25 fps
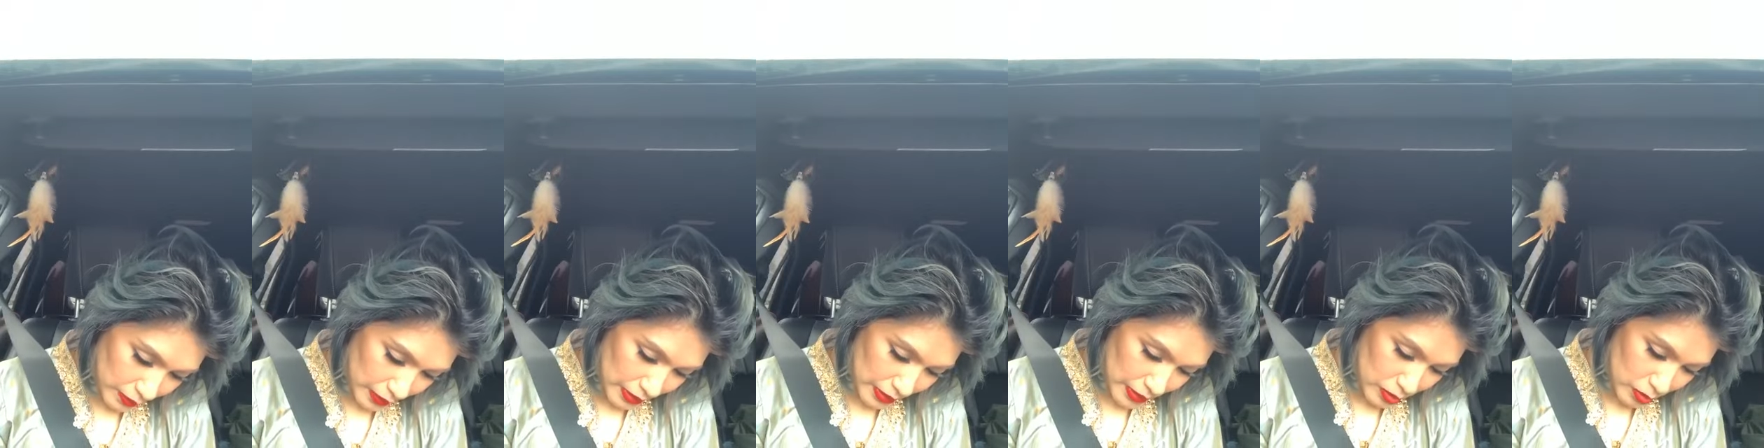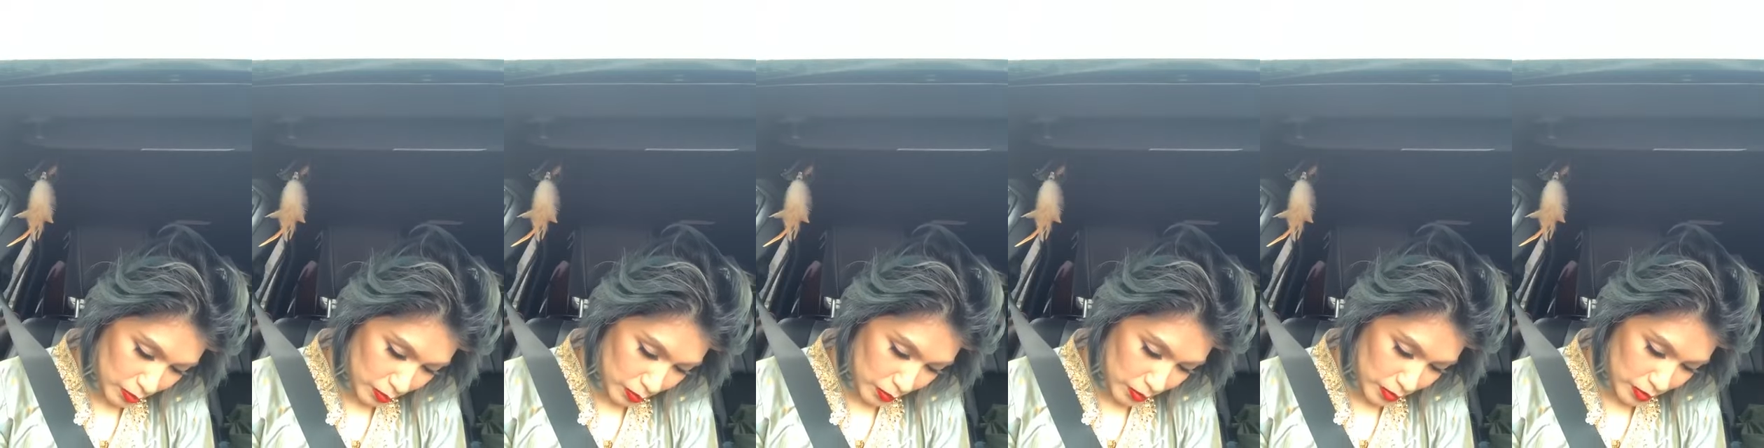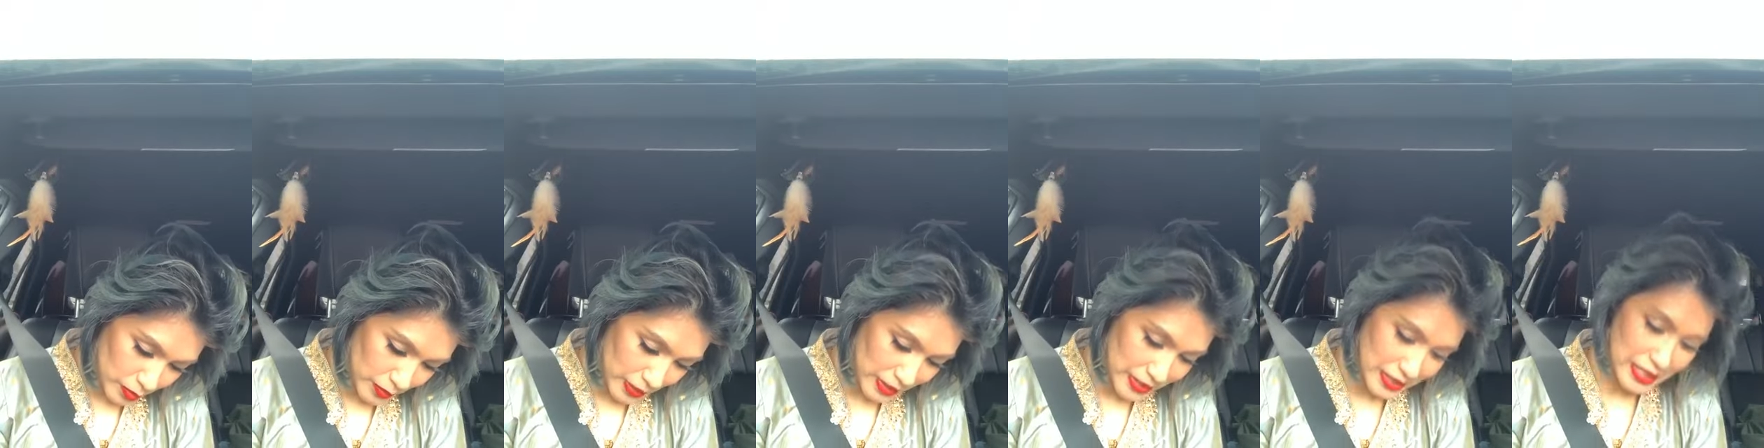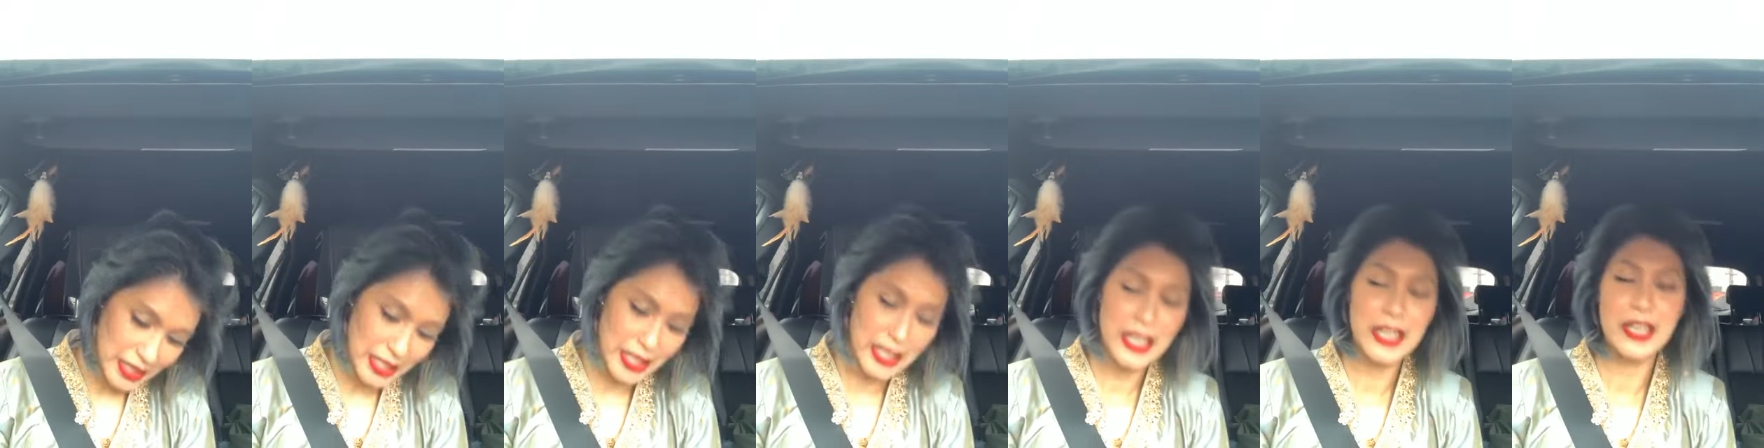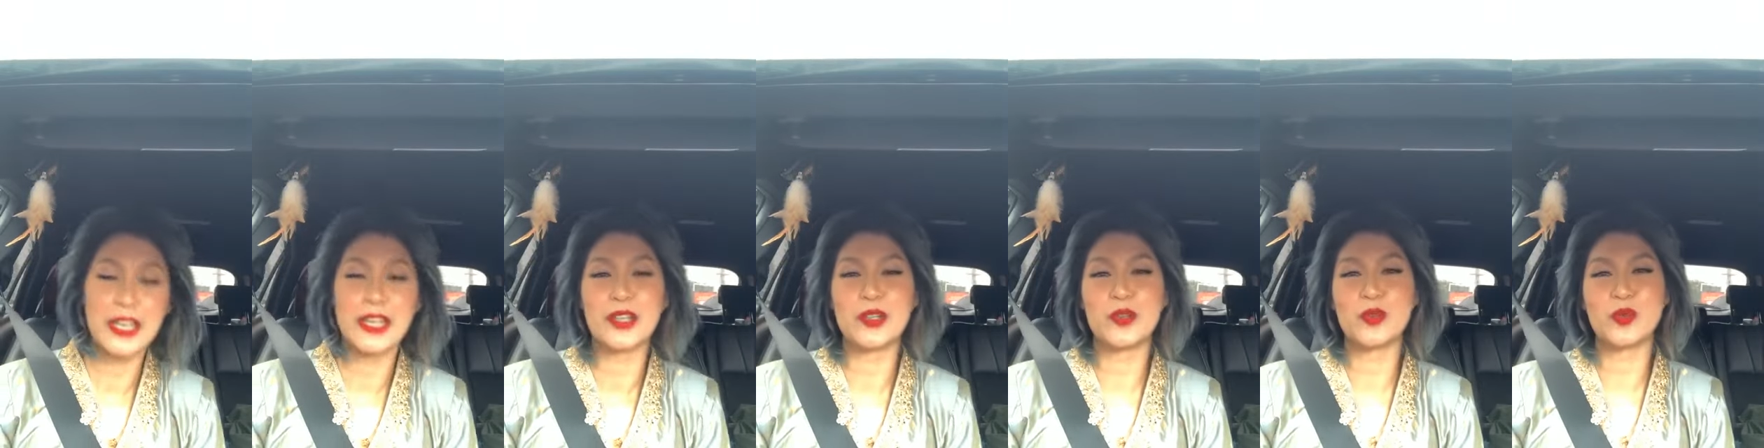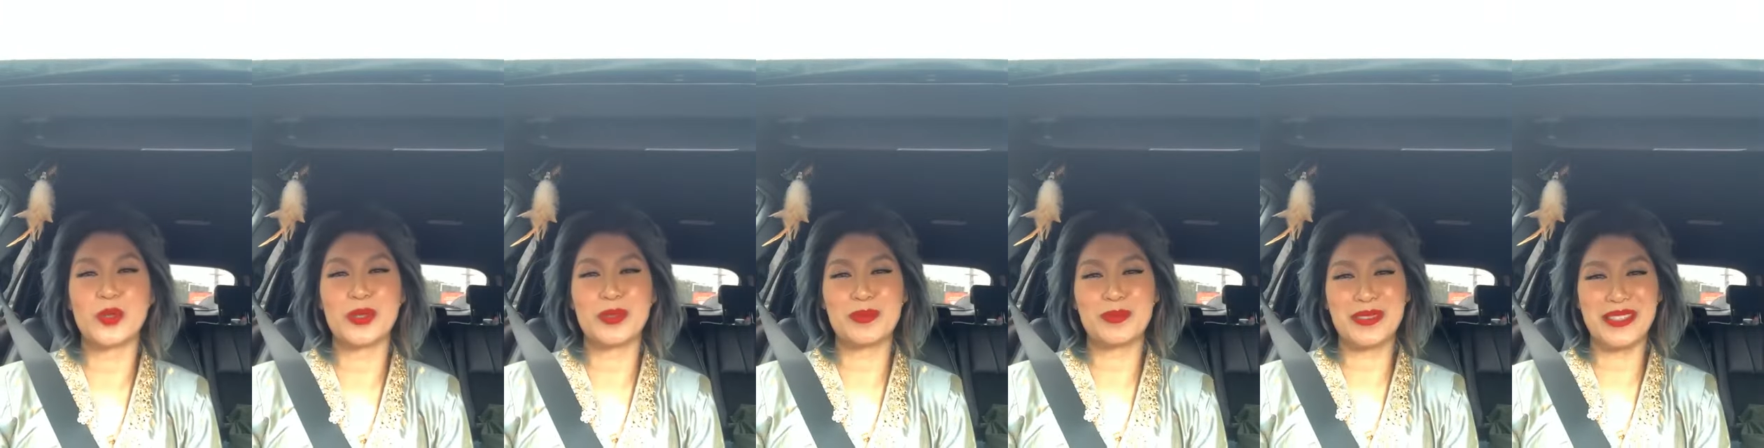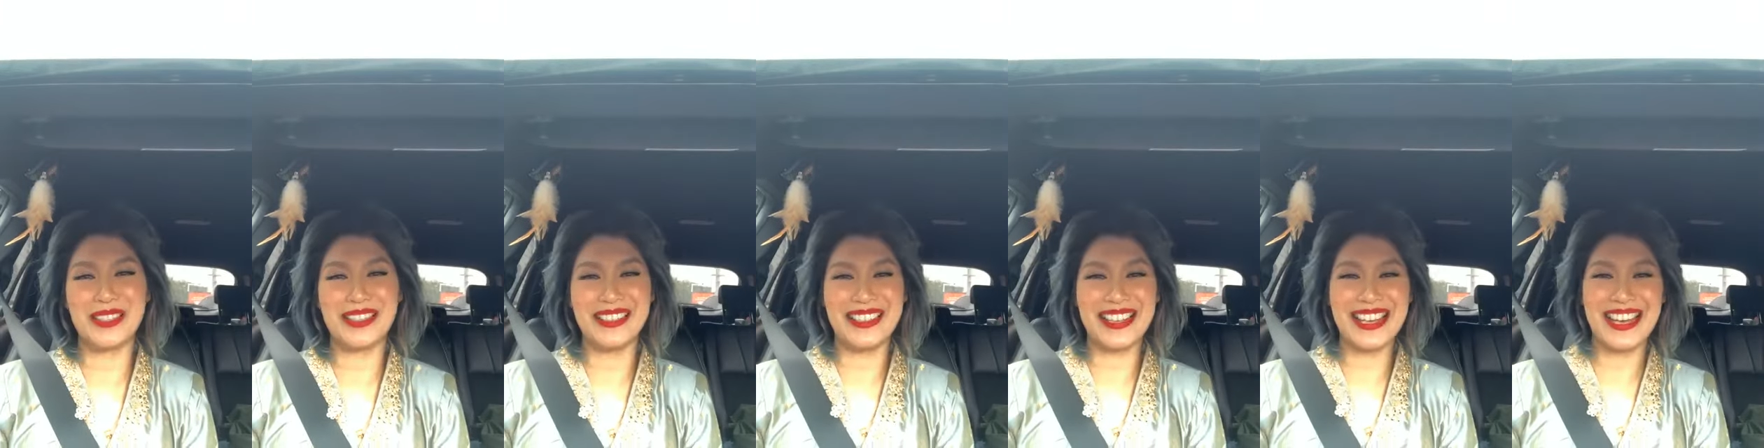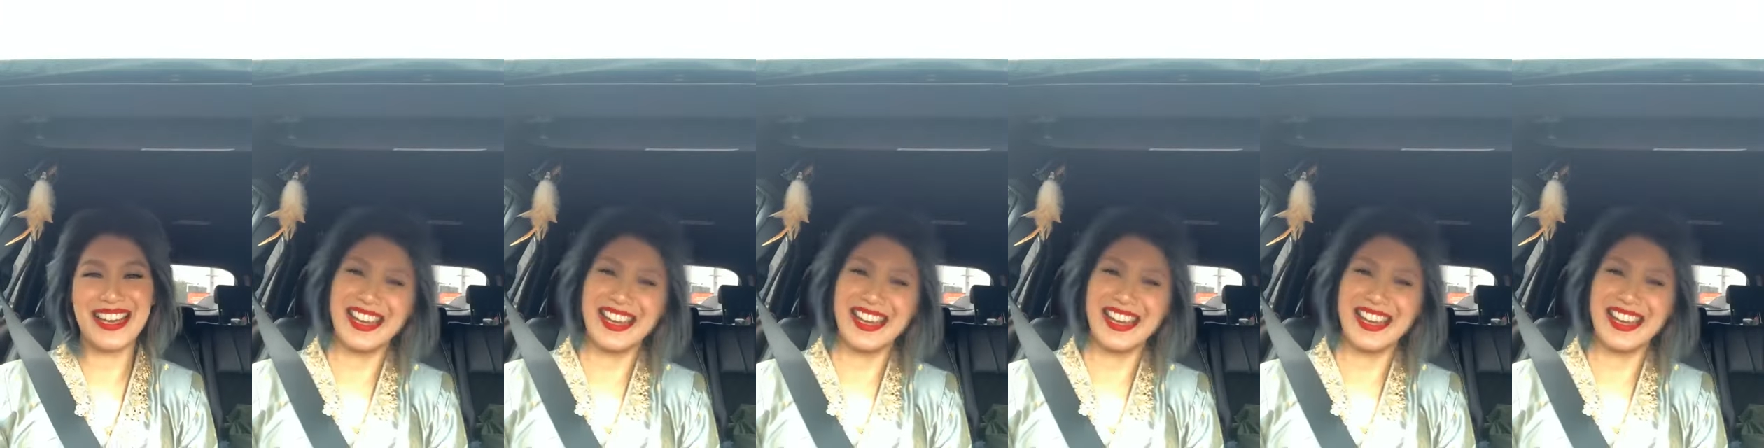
9, 10, 11.